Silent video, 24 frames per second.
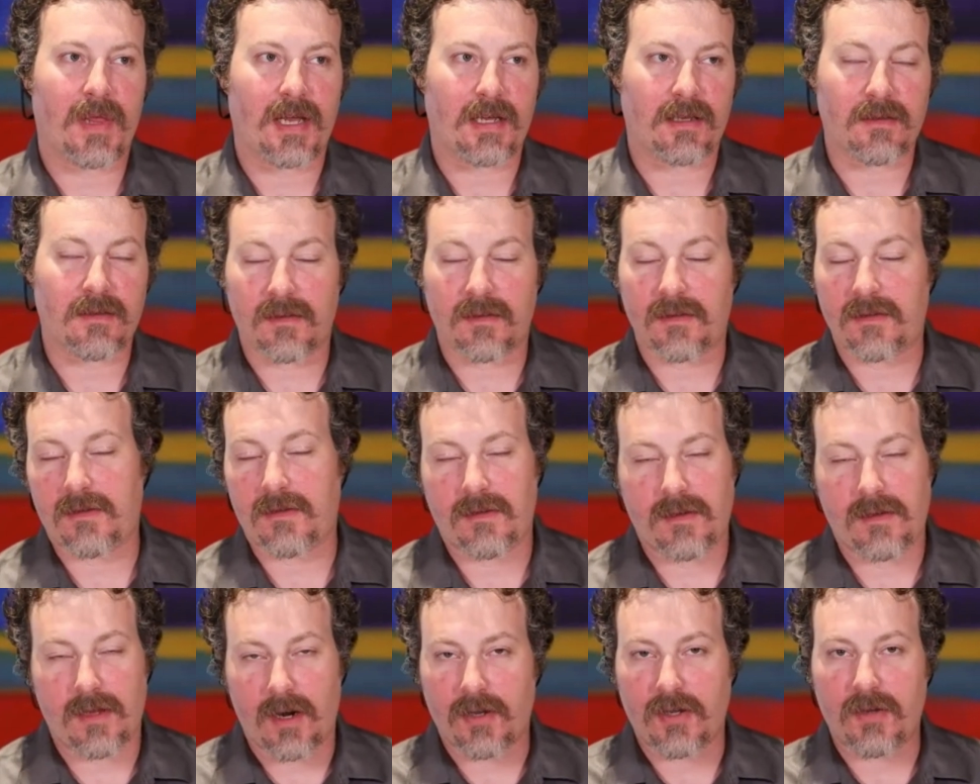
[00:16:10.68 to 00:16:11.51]
like,
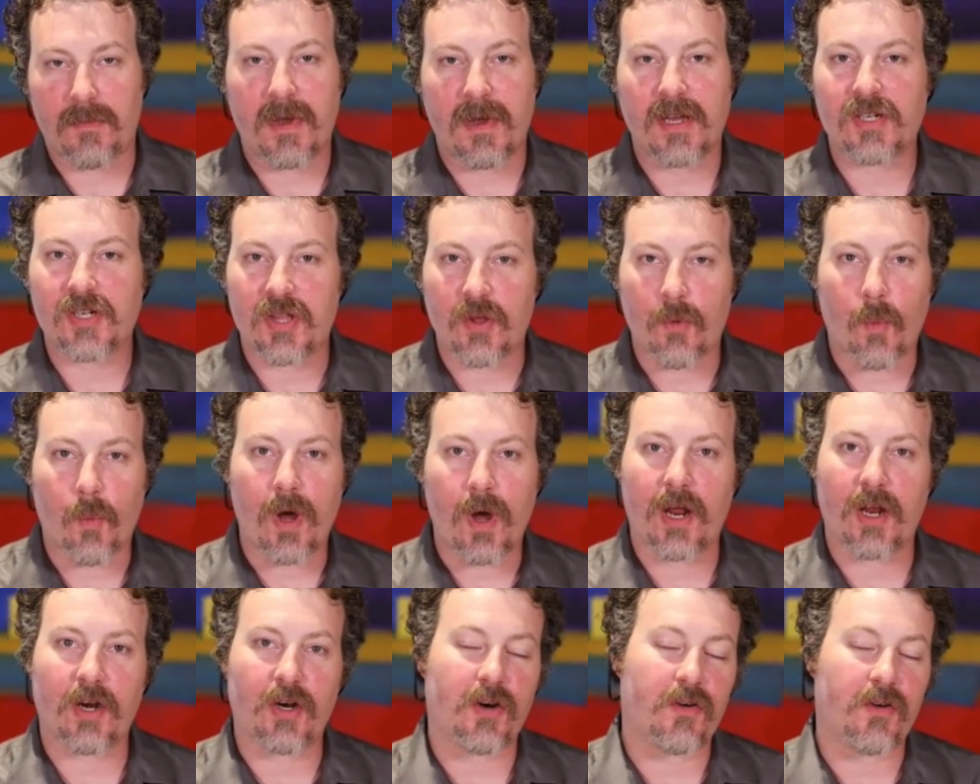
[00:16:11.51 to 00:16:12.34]
you mentioned the
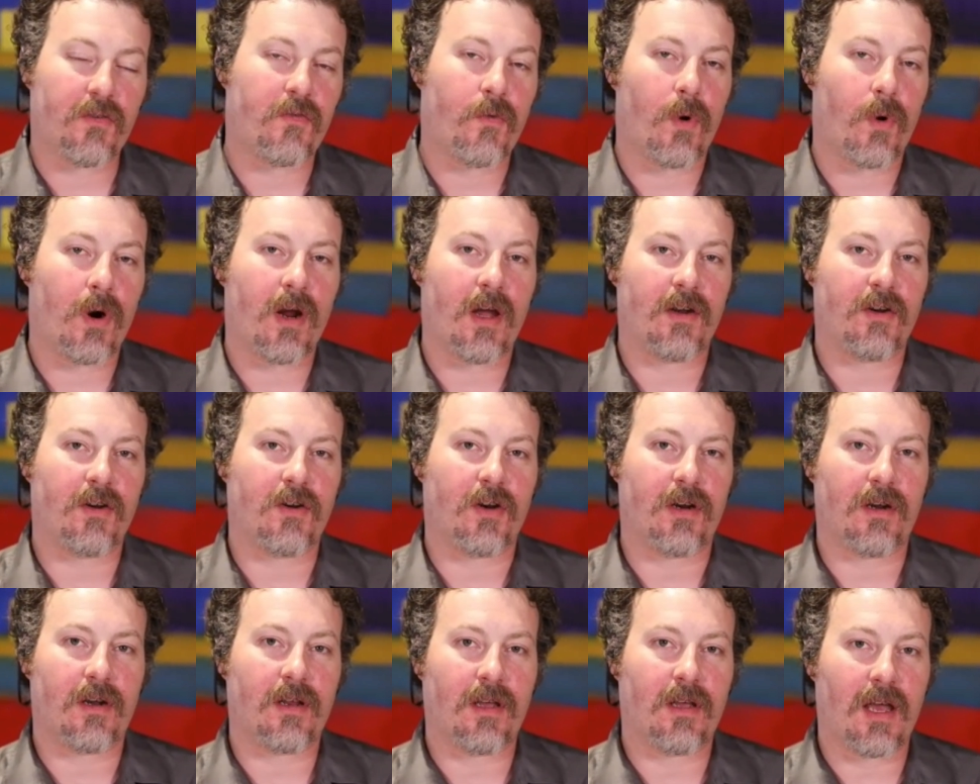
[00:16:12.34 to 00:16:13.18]
100 to
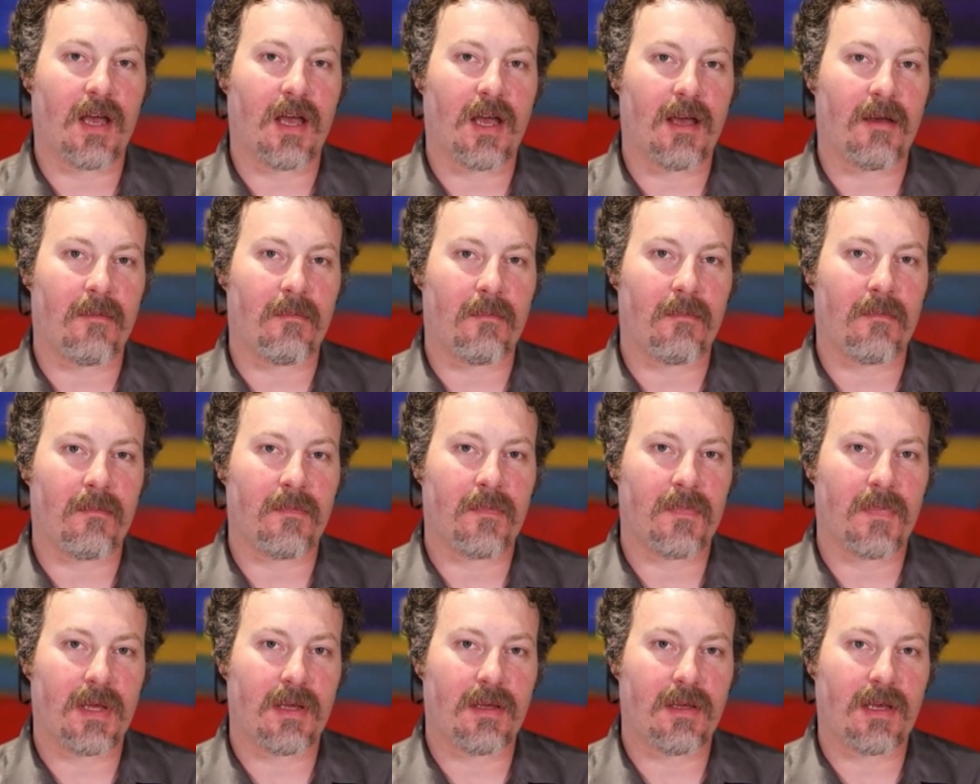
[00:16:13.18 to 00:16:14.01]
400,
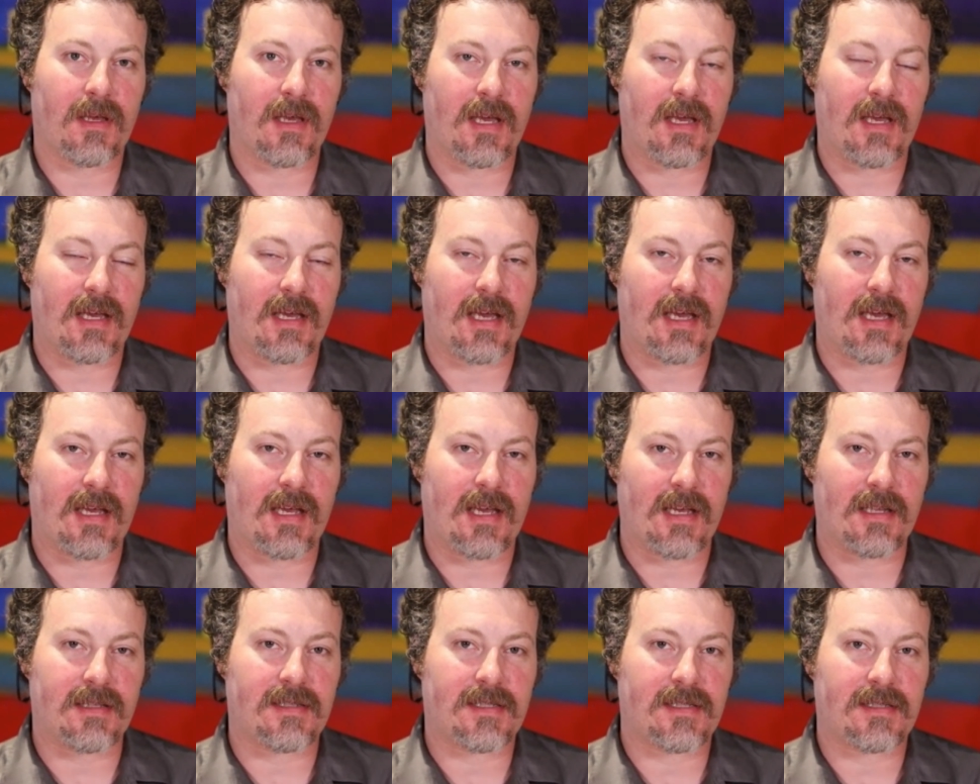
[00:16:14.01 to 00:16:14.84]

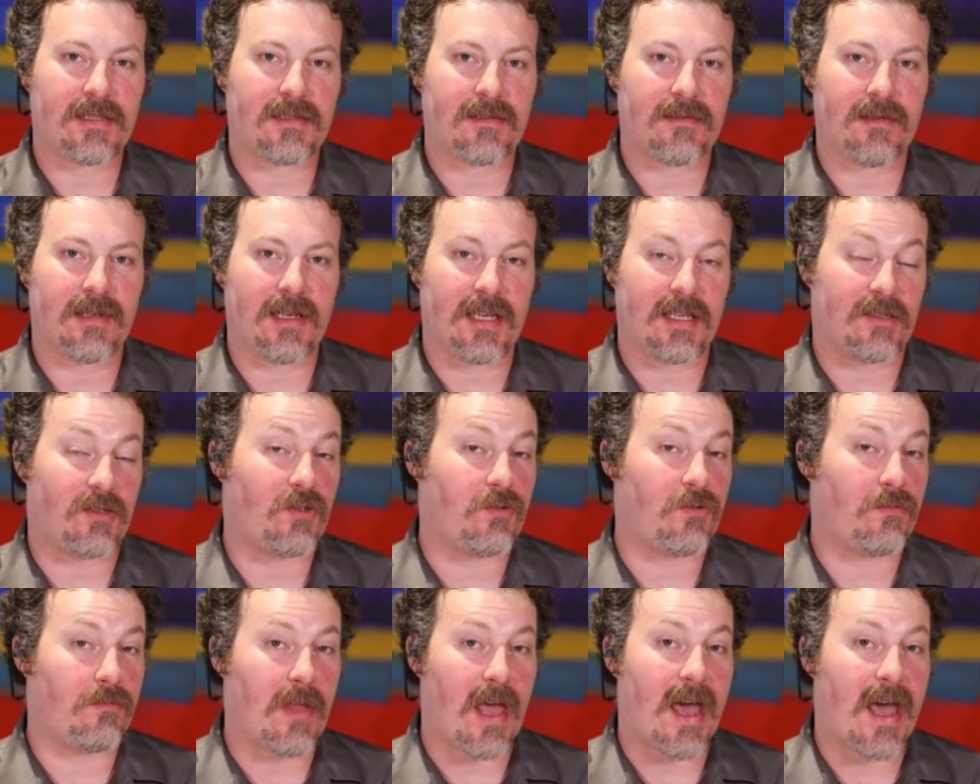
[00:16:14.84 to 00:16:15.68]
it's
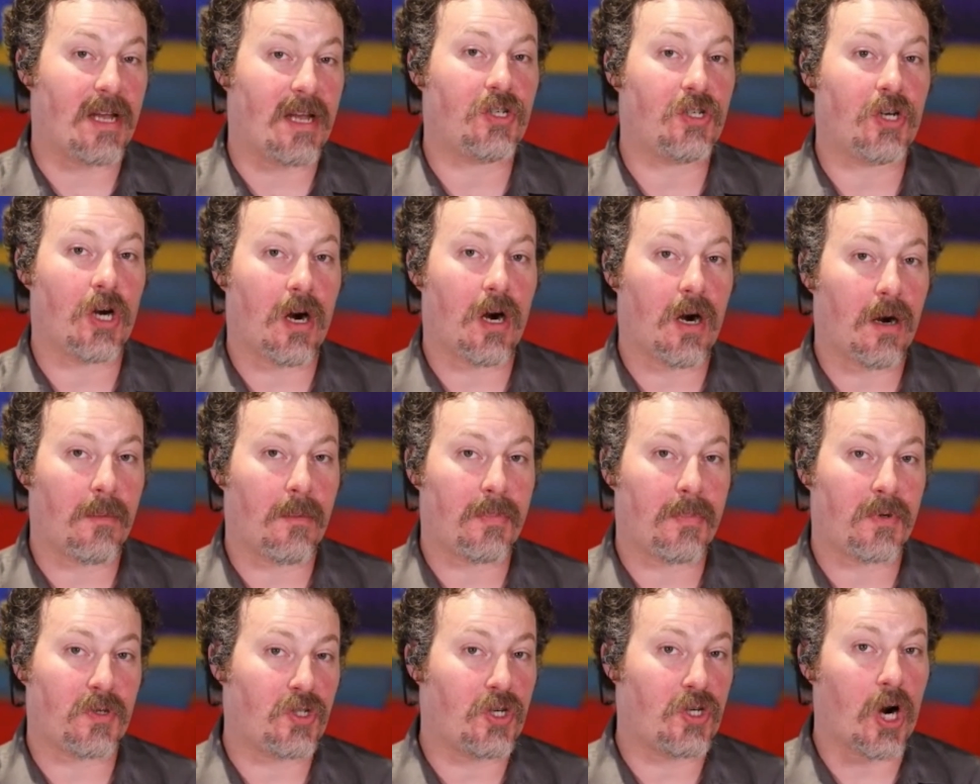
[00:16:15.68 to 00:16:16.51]
as
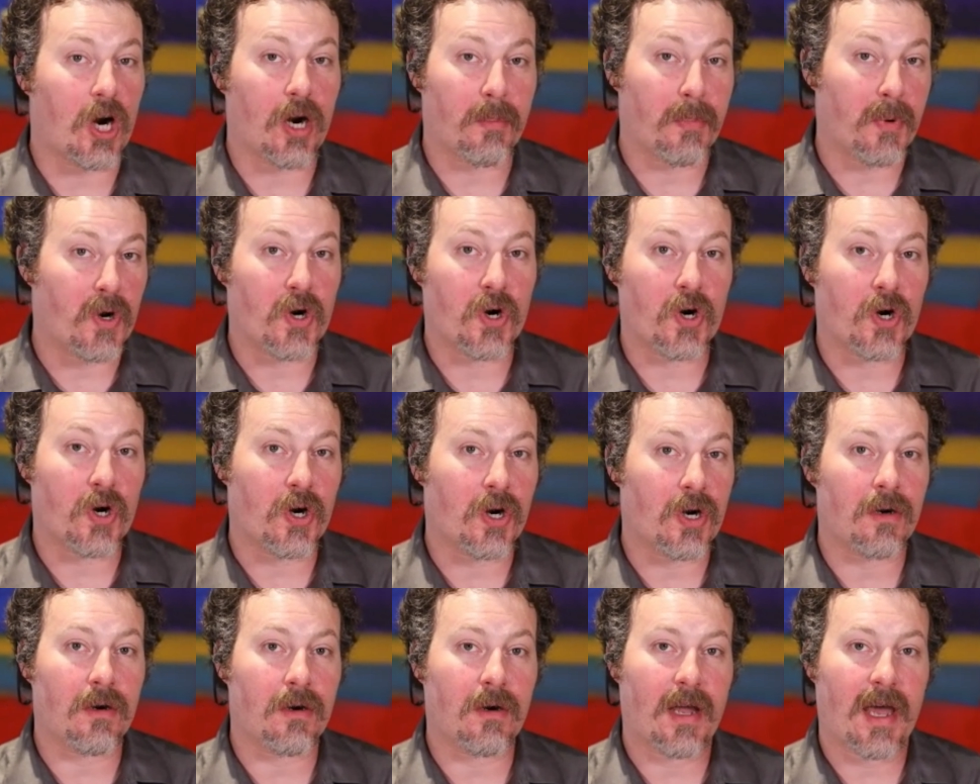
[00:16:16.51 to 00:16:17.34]
sharp,
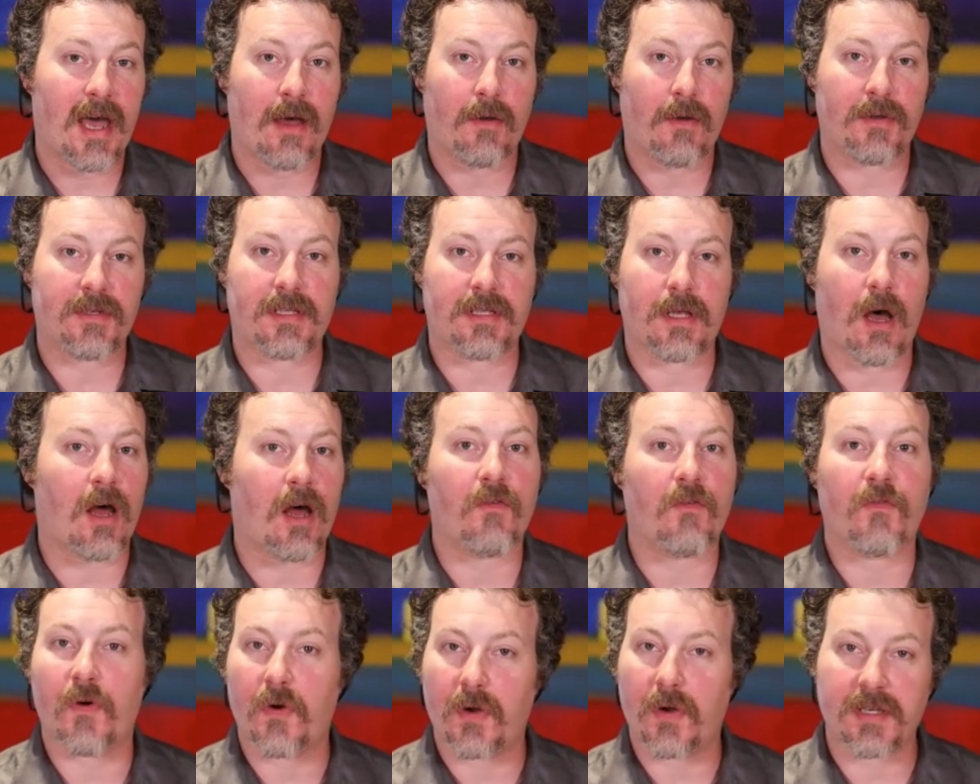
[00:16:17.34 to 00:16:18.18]
sharper. How is the
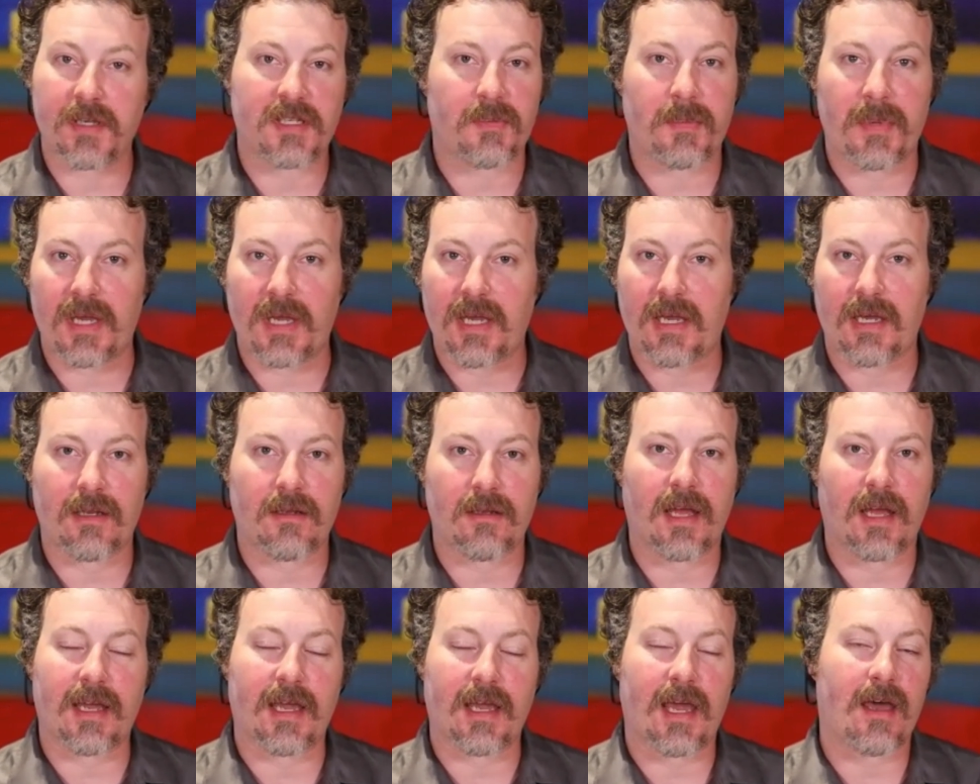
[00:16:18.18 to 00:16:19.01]
autofocus speed?
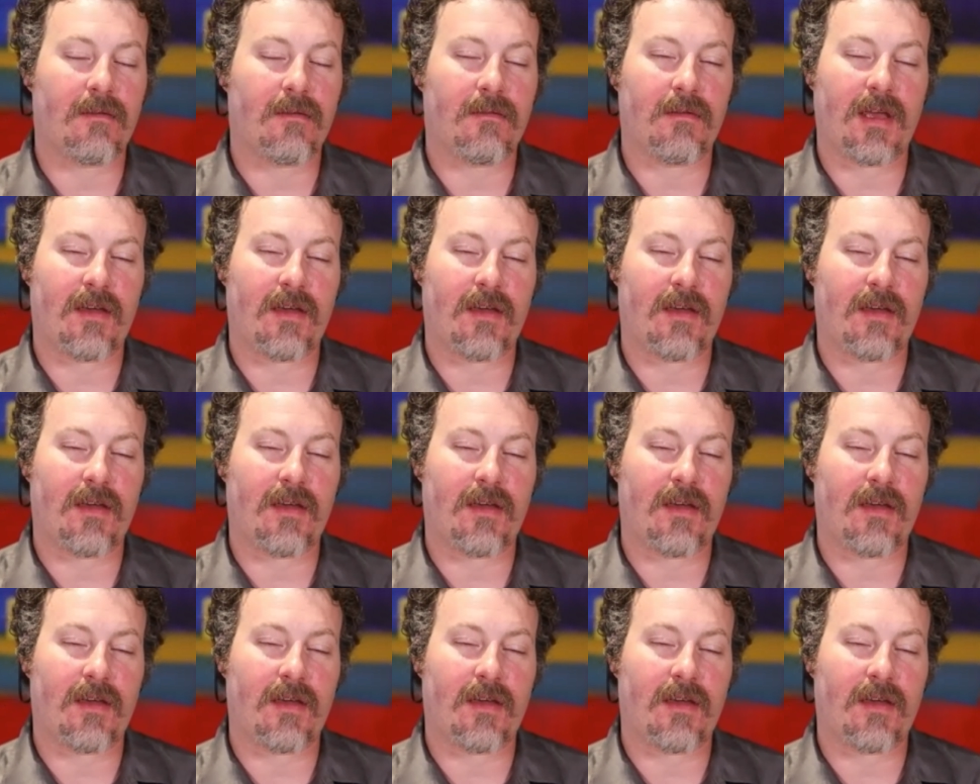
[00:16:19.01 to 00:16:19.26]
Like